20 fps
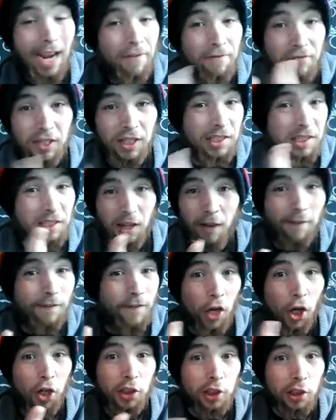have this
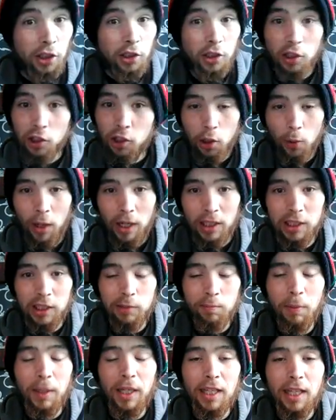aversion to us
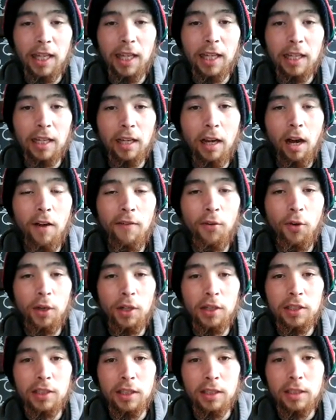speaking our
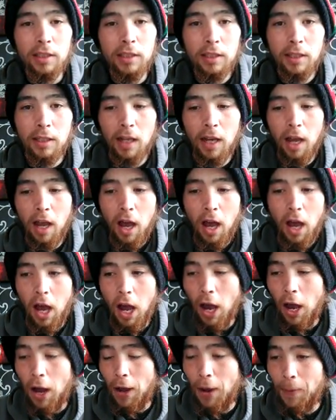voices,
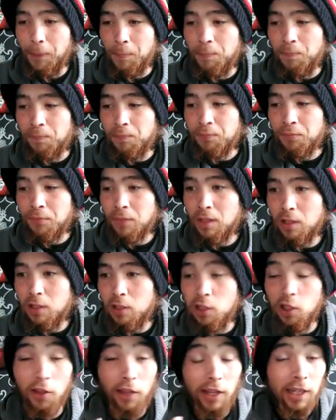so
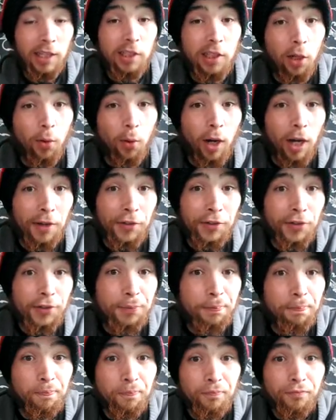they assault
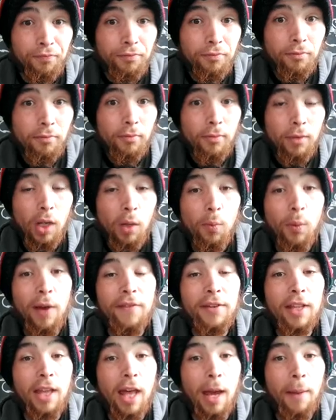us,
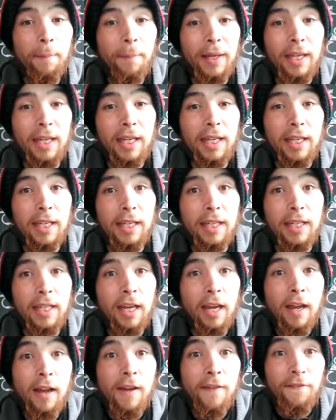whether that be
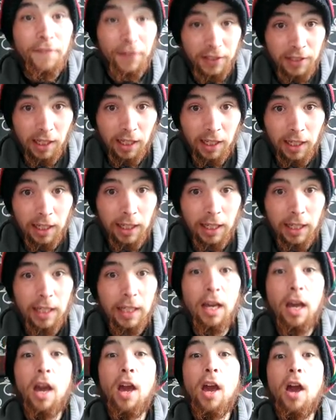
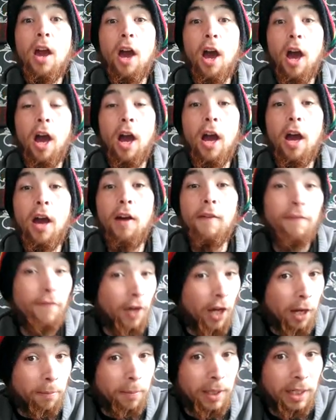physically,
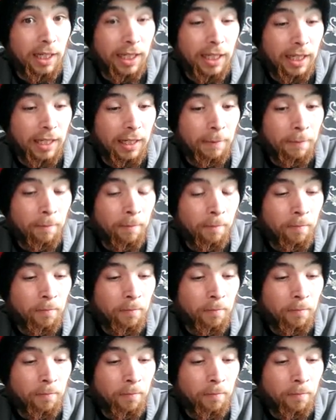verbally,